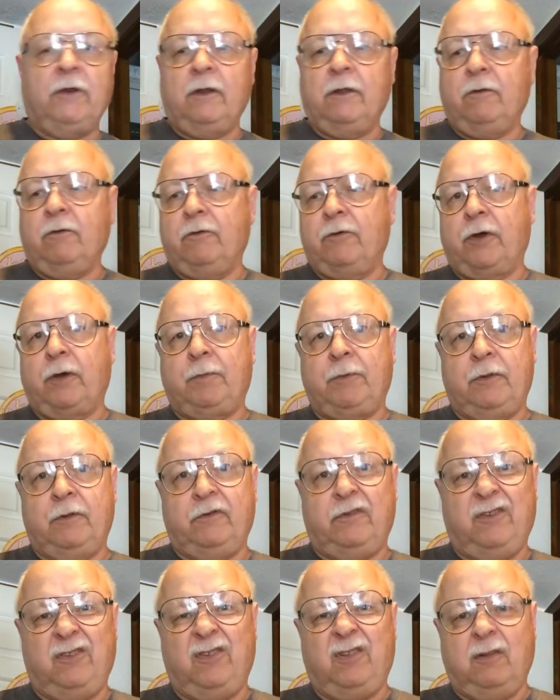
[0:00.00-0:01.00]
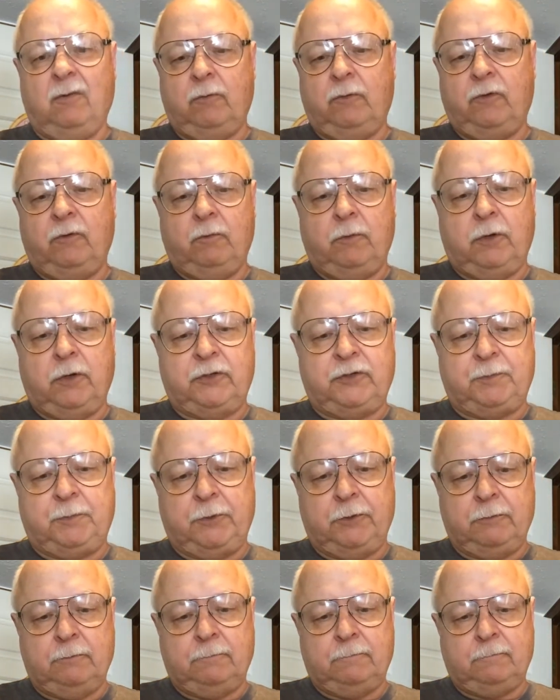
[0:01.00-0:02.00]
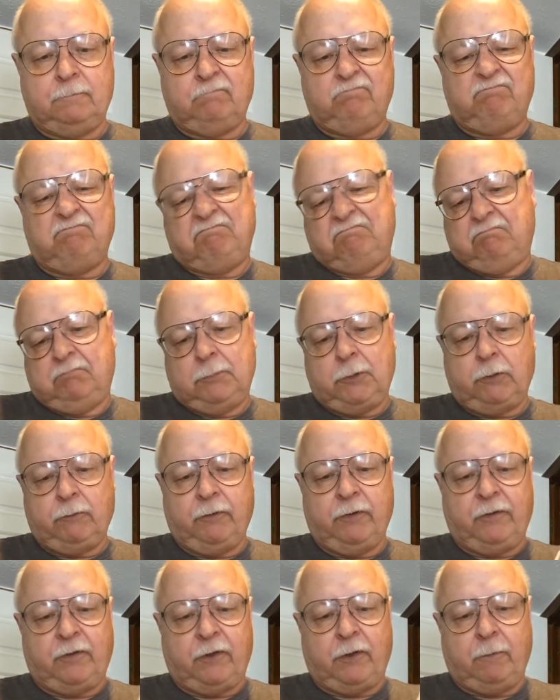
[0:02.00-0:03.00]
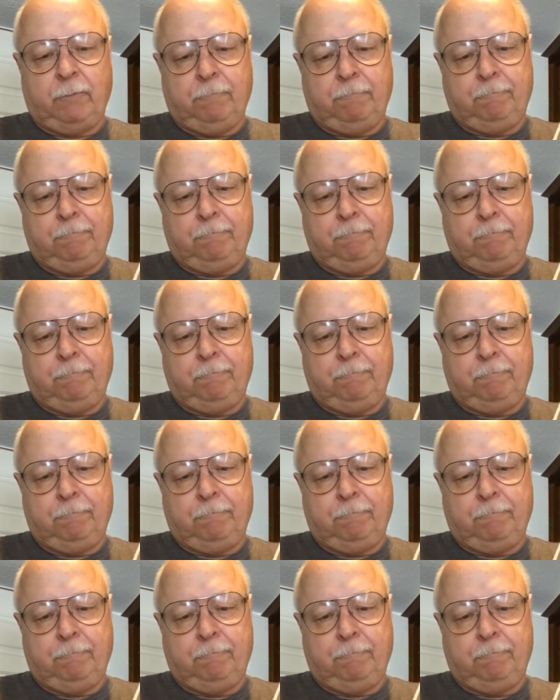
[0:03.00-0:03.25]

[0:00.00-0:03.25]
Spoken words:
little drop of this is a little too much, but it'll rinse out.